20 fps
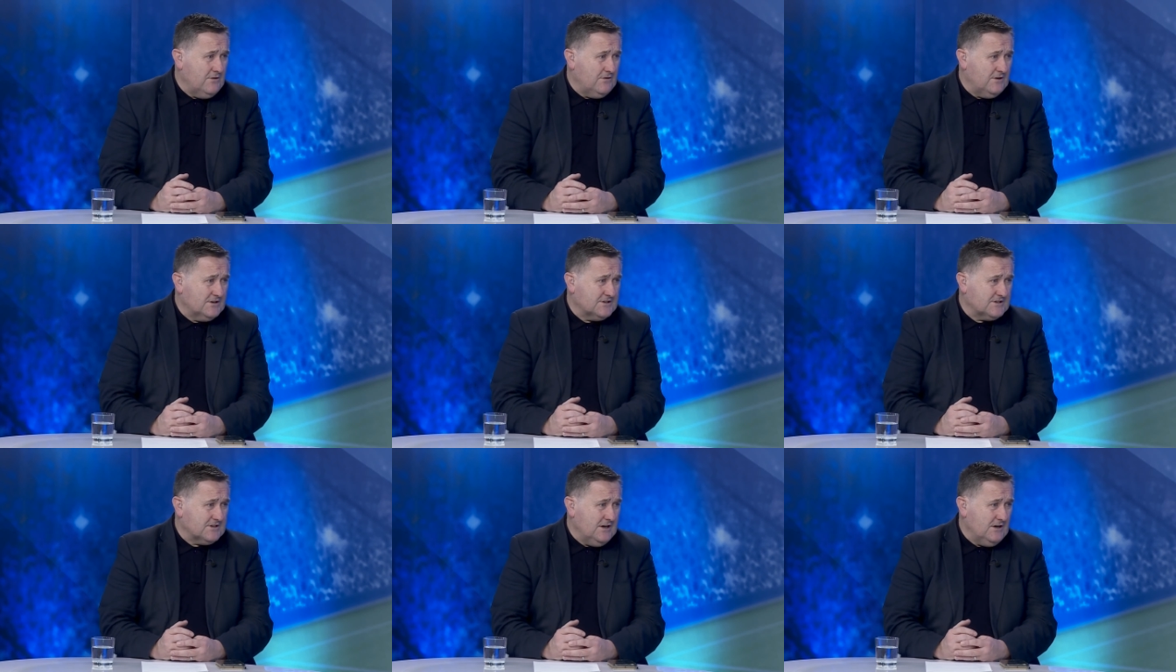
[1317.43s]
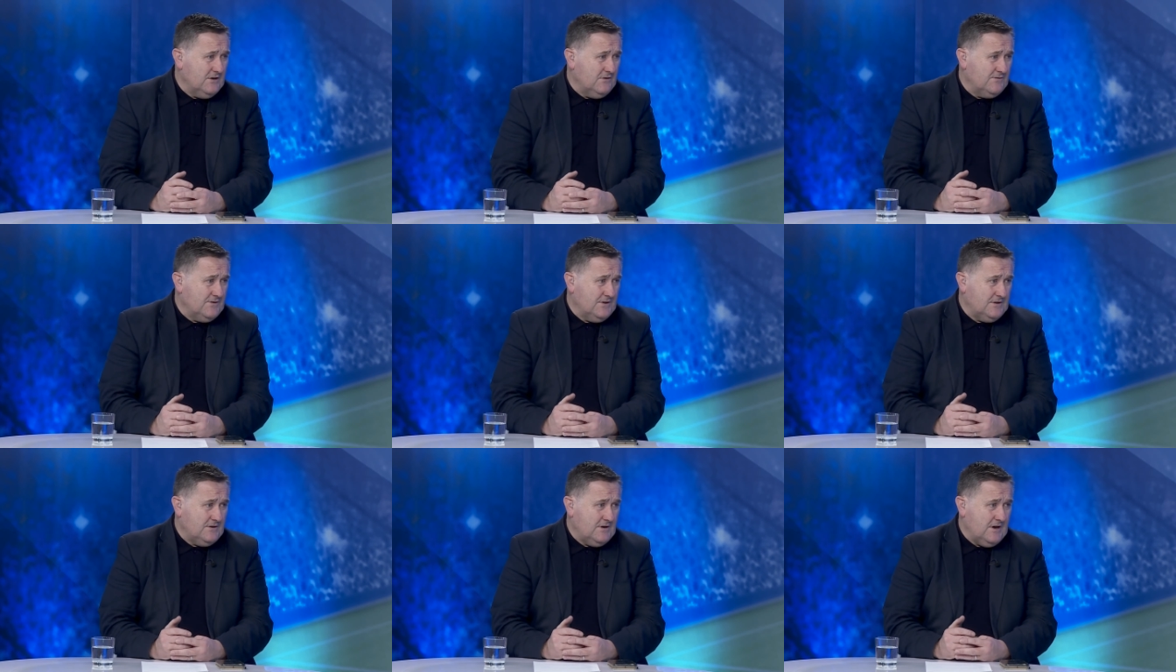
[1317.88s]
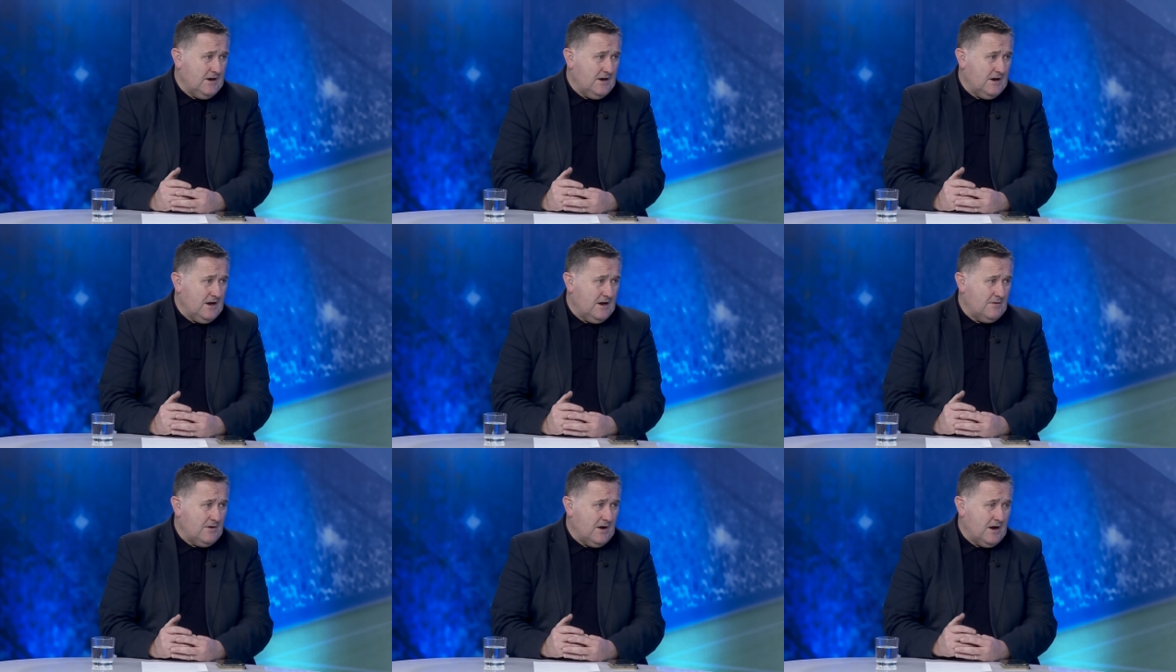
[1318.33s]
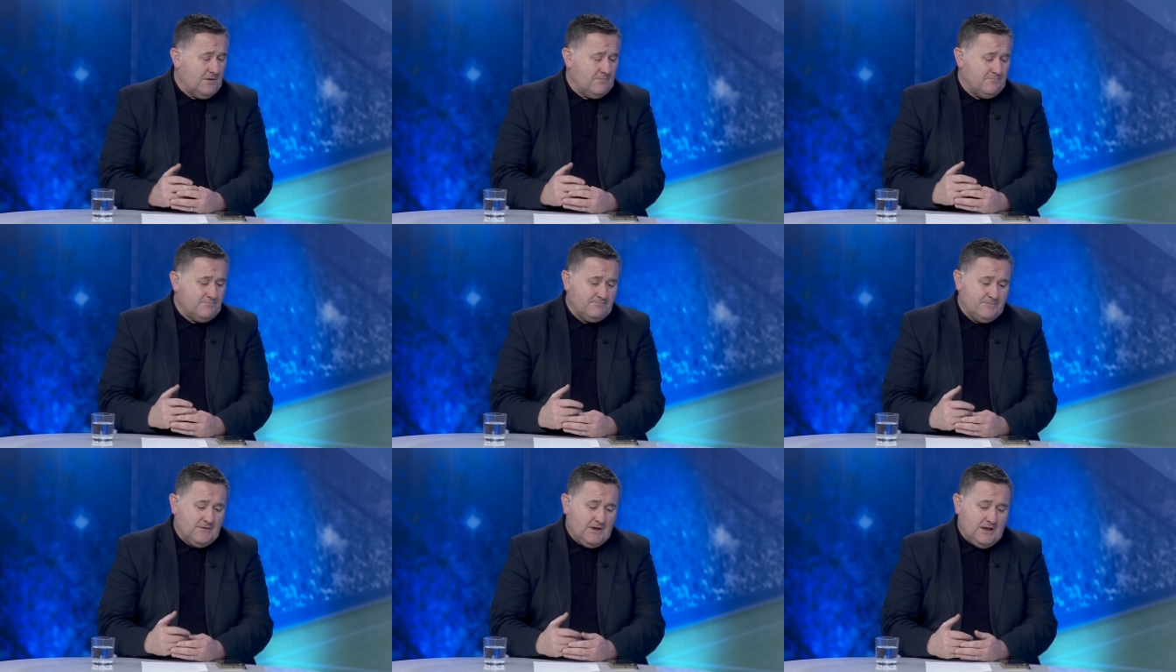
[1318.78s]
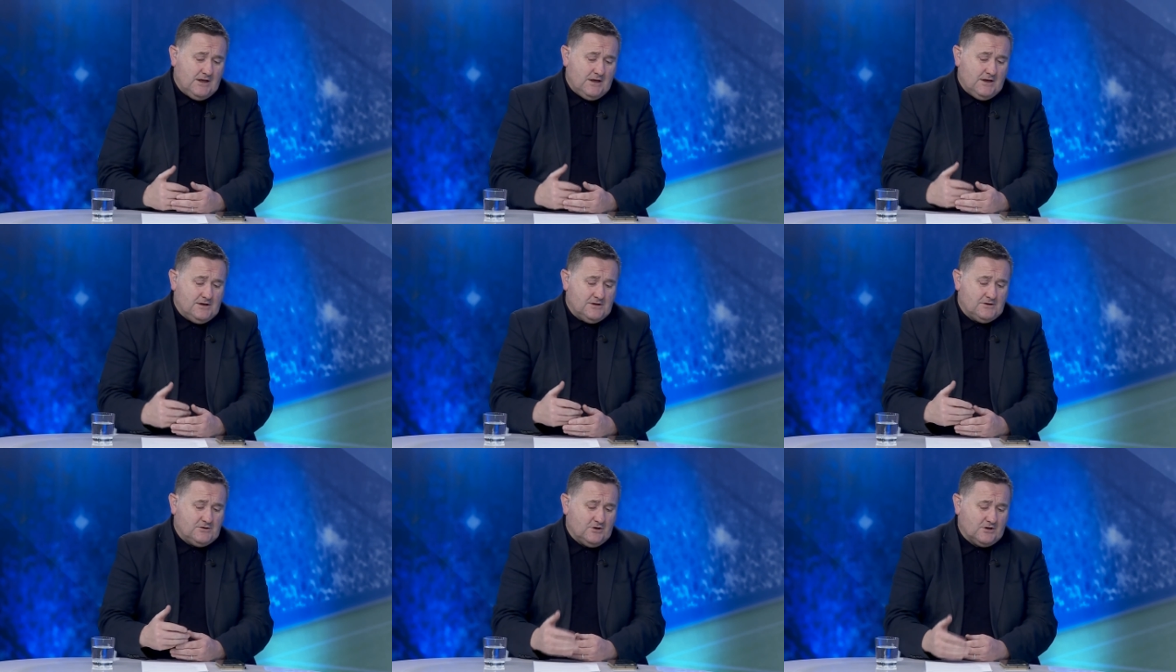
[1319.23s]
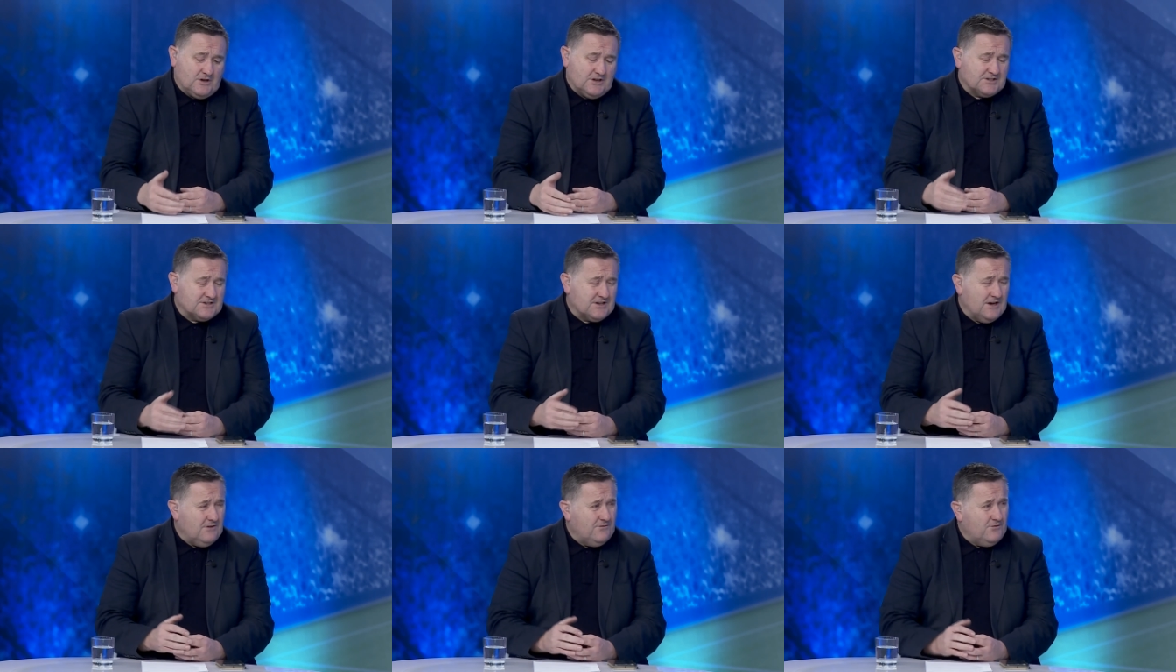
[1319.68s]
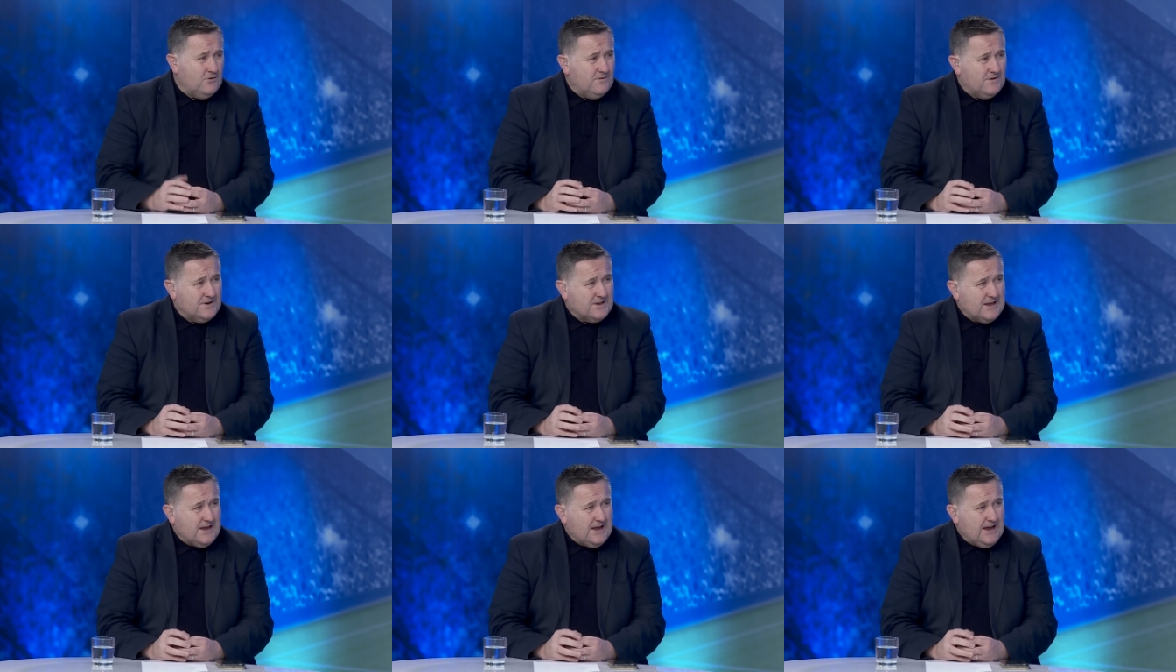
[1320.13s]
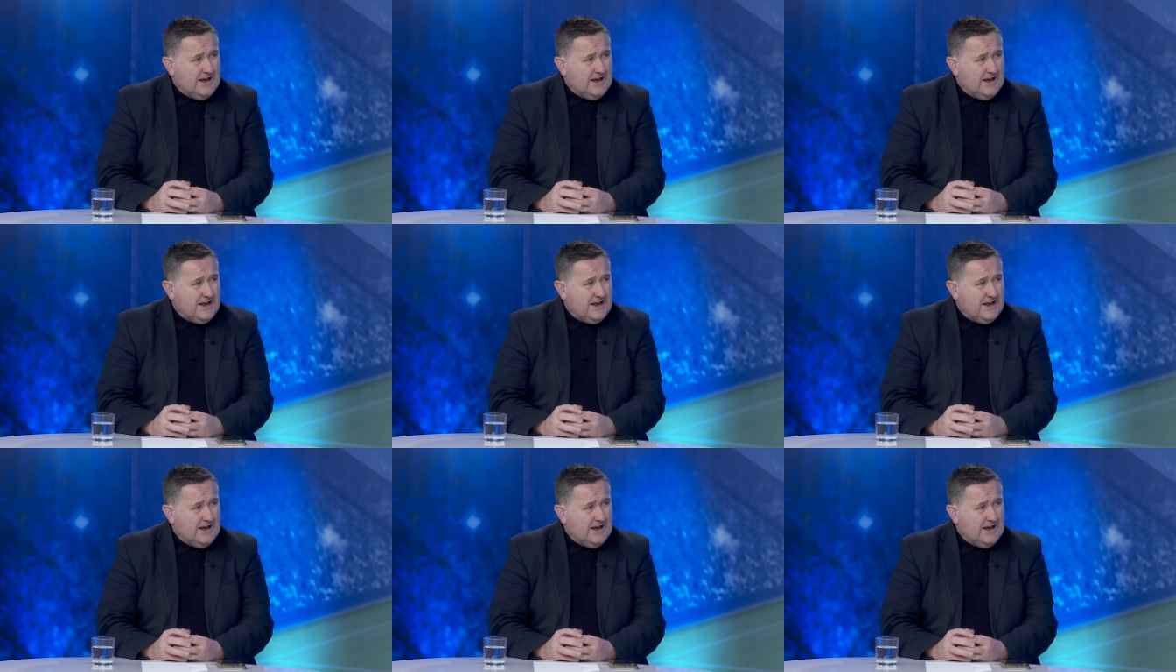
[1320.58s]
out herself and took herself over the